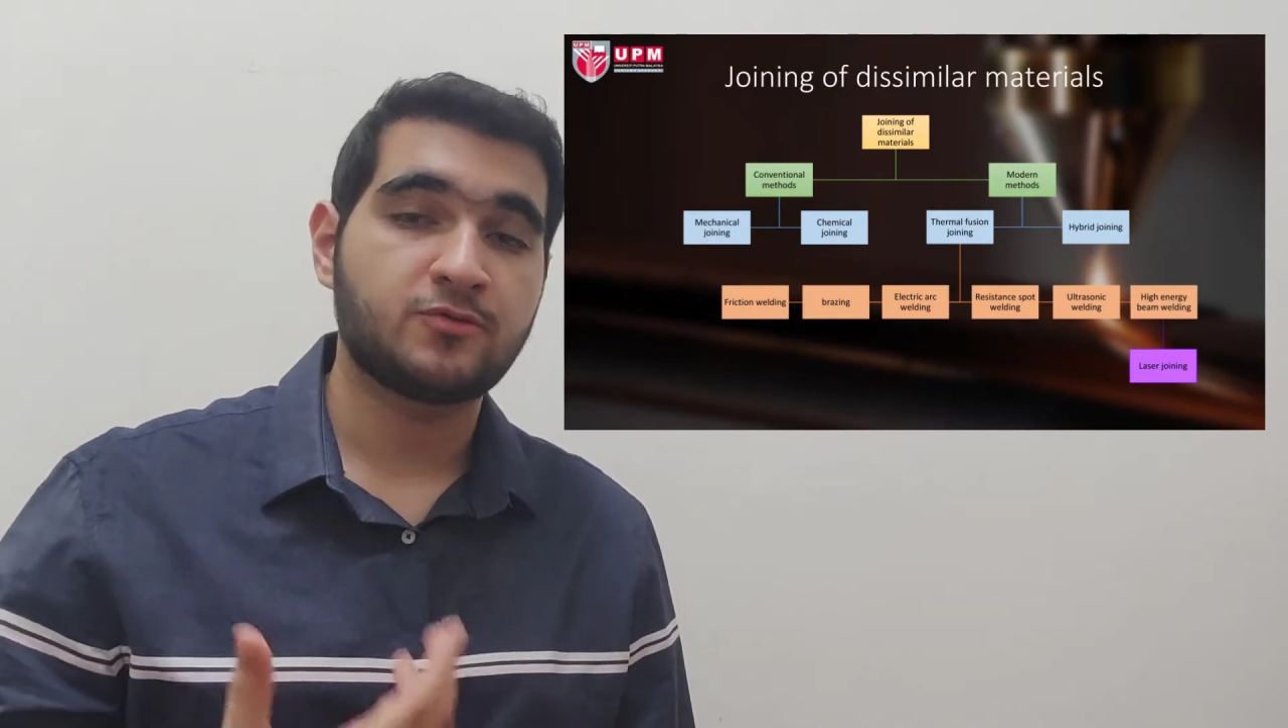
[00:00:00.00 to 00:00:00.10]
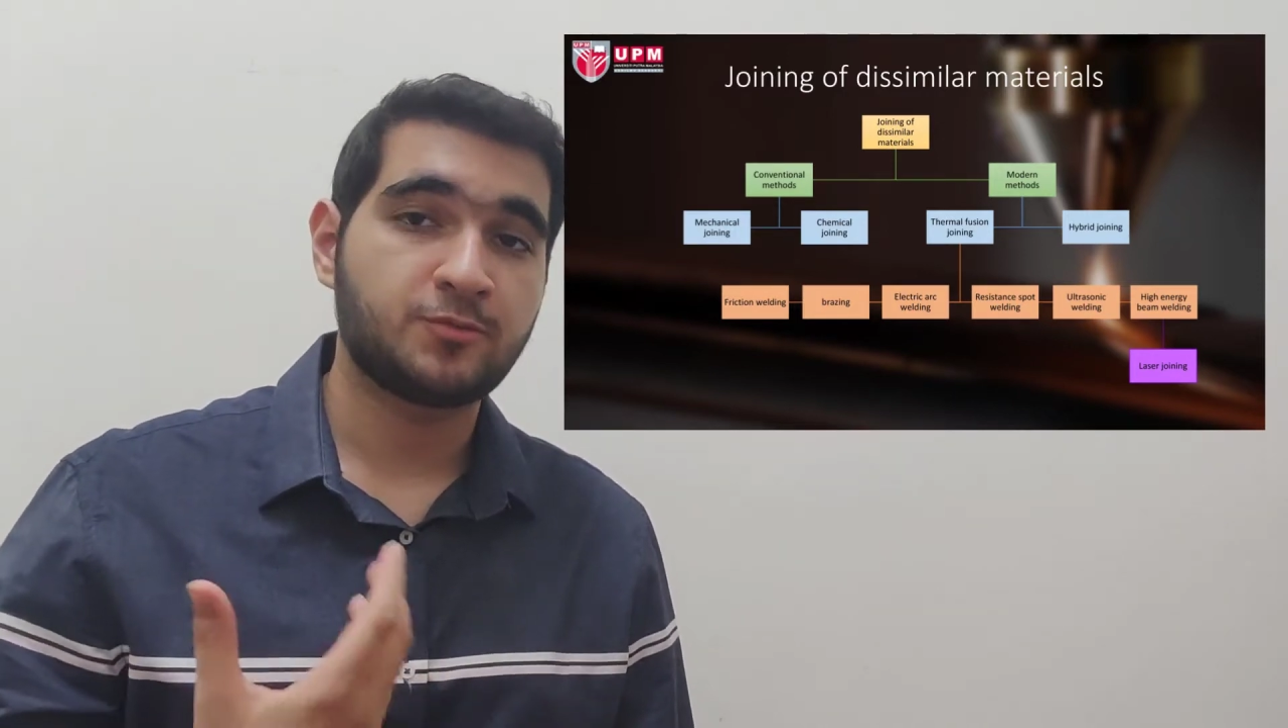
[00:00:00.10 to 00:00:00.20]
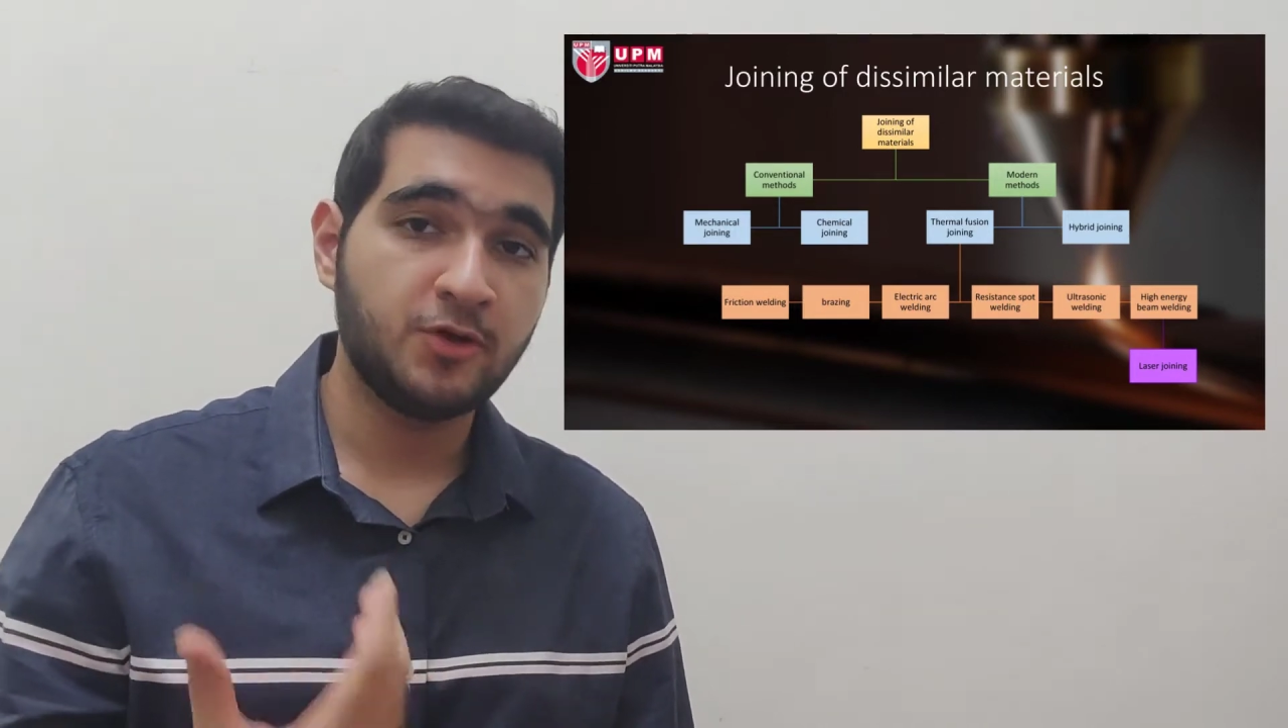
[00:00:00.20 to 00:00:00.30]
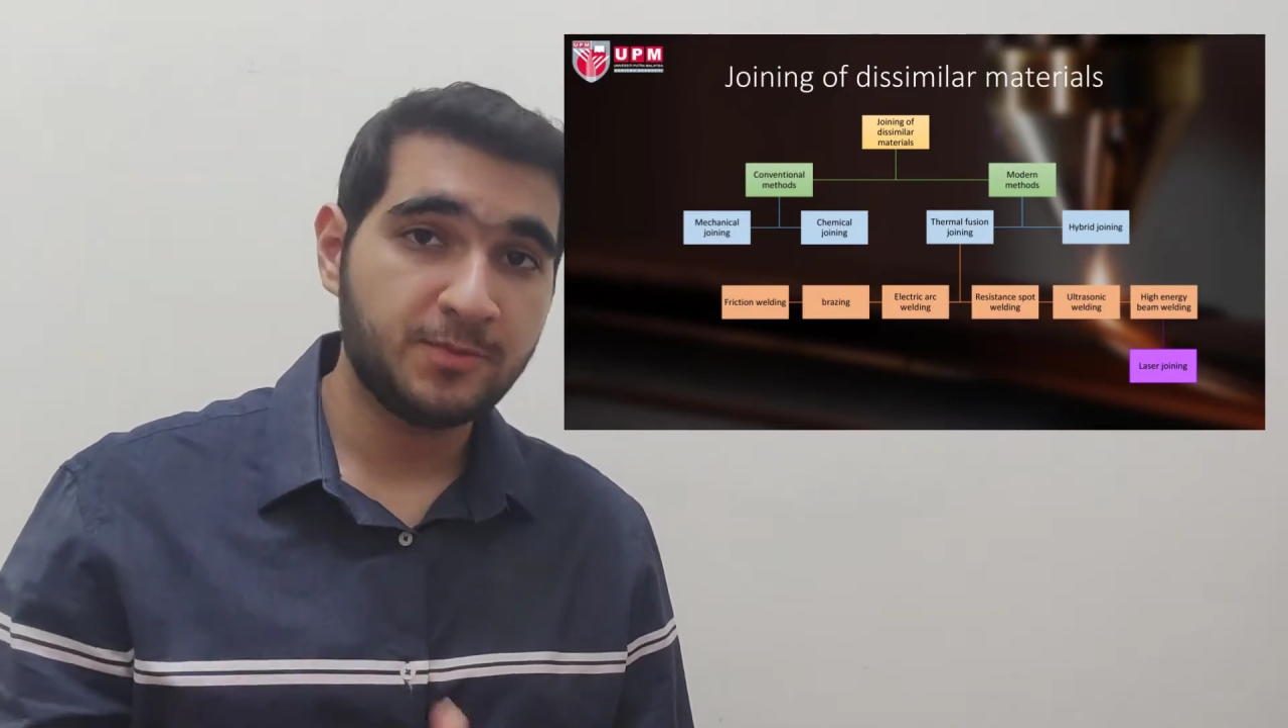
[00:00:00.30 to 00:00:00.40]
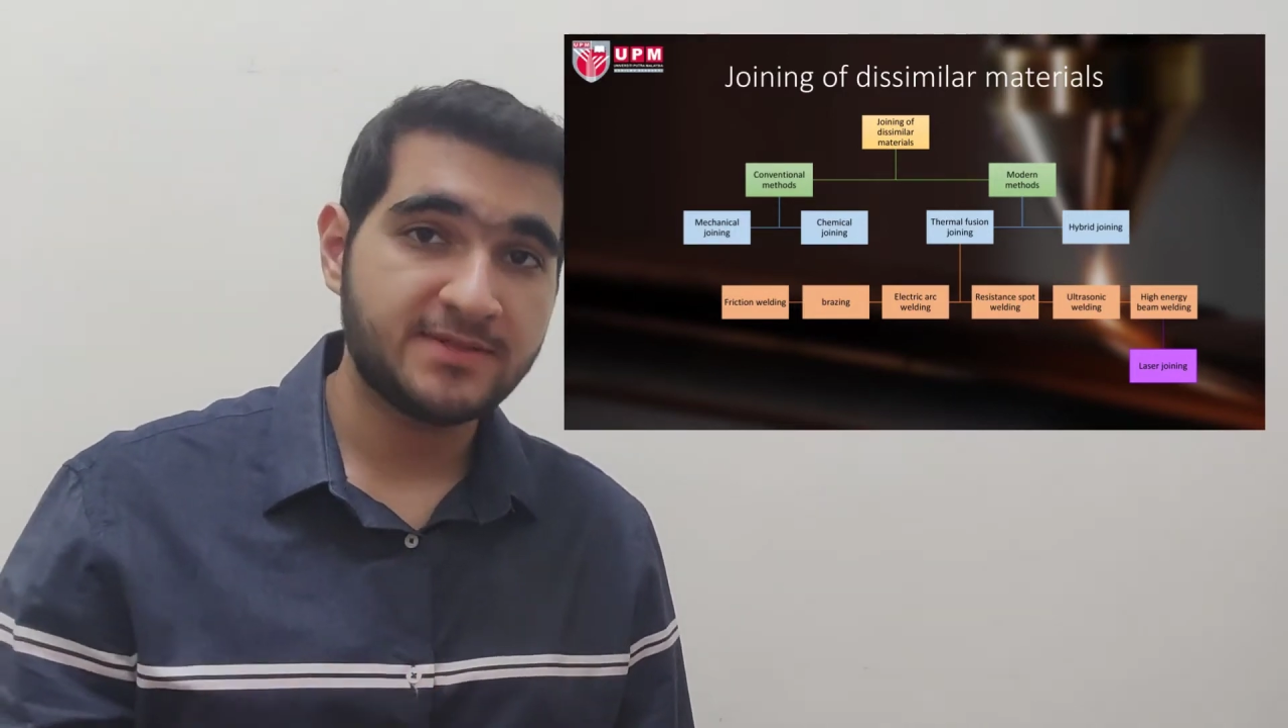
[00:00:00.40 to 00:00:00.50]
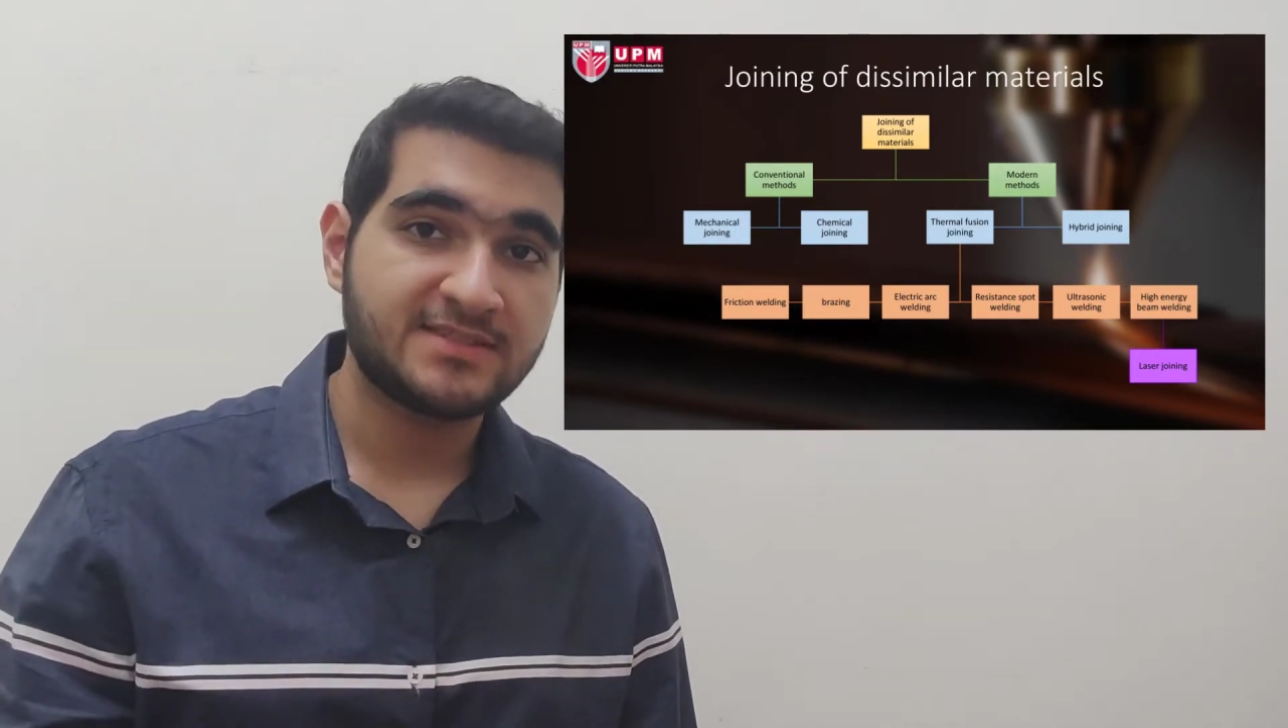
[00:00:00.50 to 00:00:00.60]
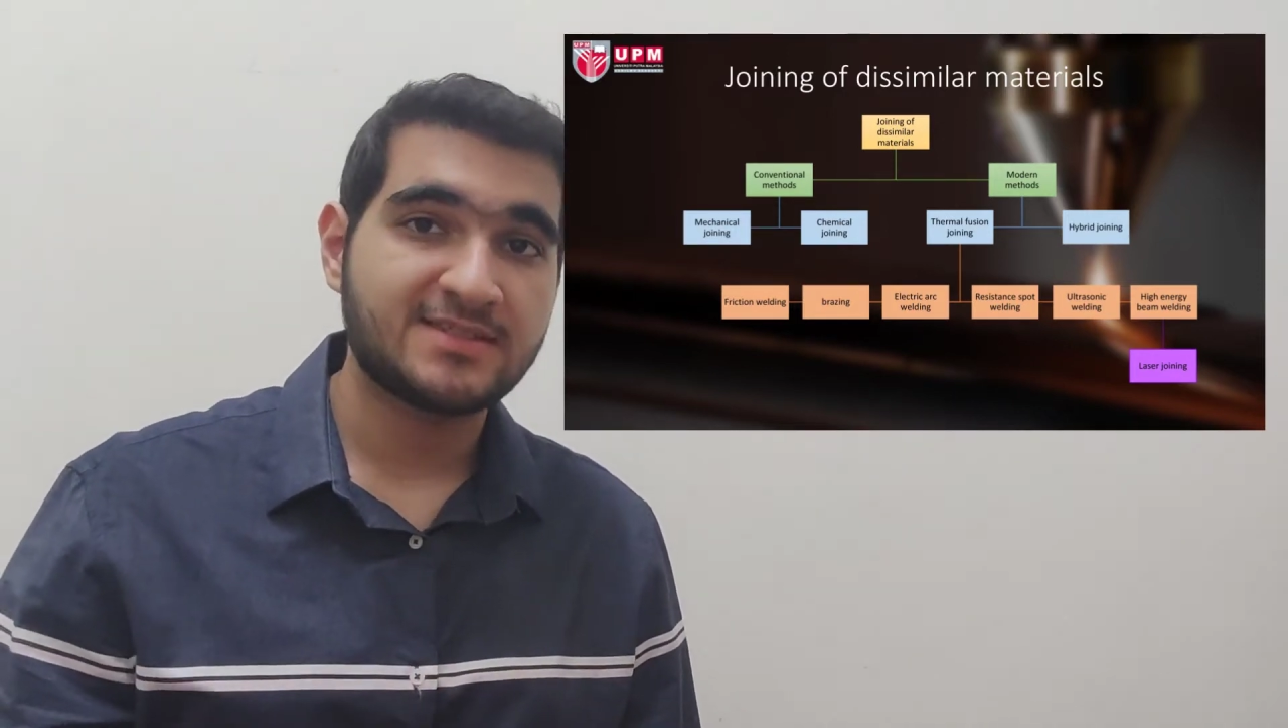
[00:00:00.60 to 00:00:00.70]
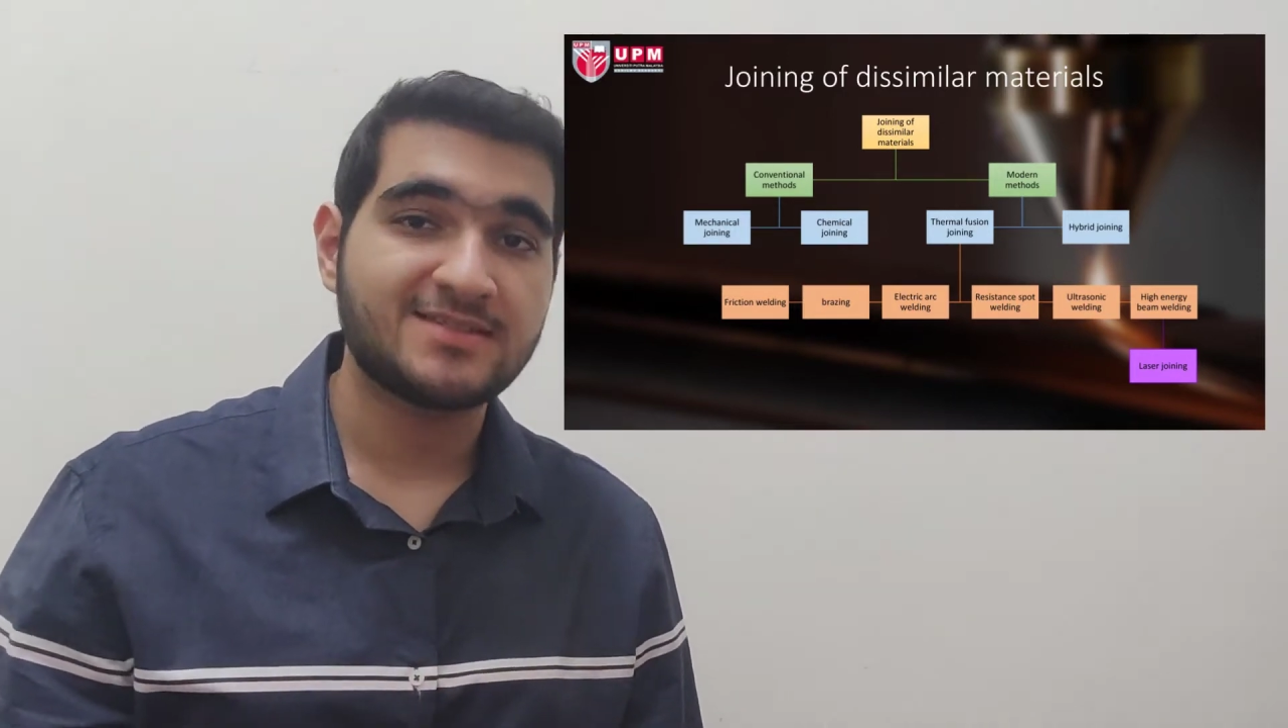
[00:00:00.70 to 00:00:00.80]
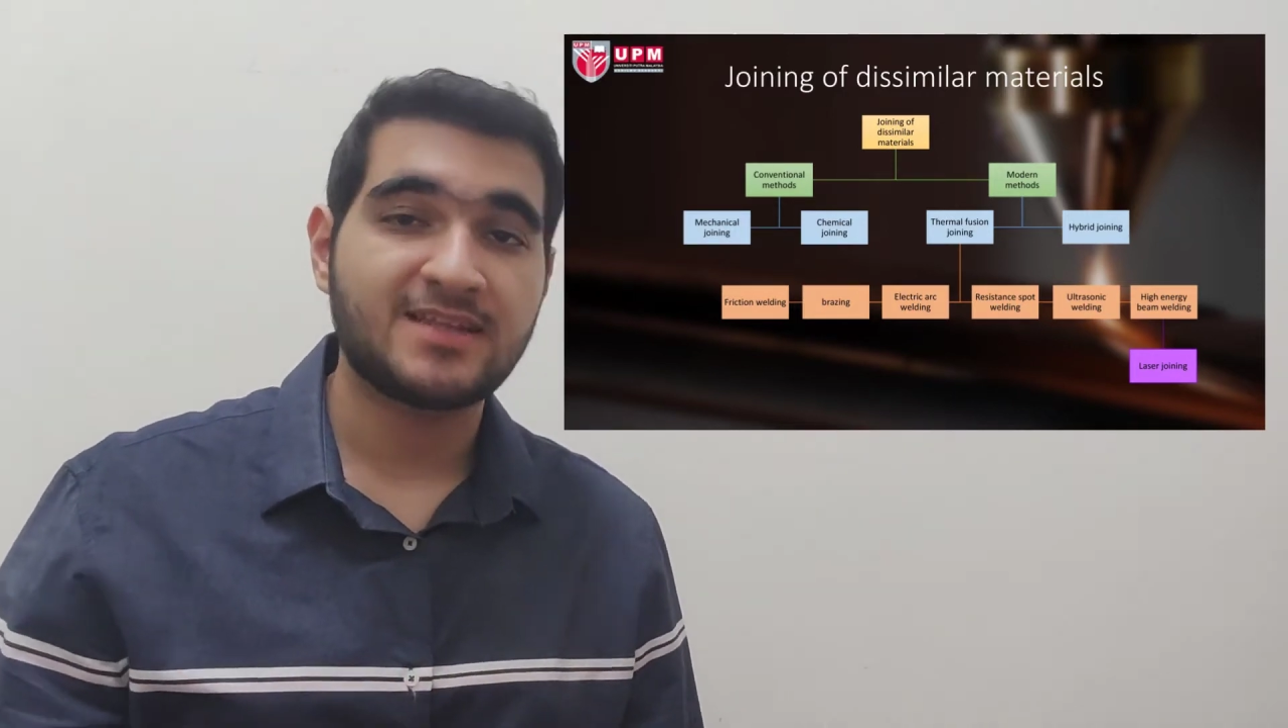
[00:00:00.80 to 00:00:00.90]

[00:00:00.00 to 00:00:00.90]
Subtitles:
purpose is,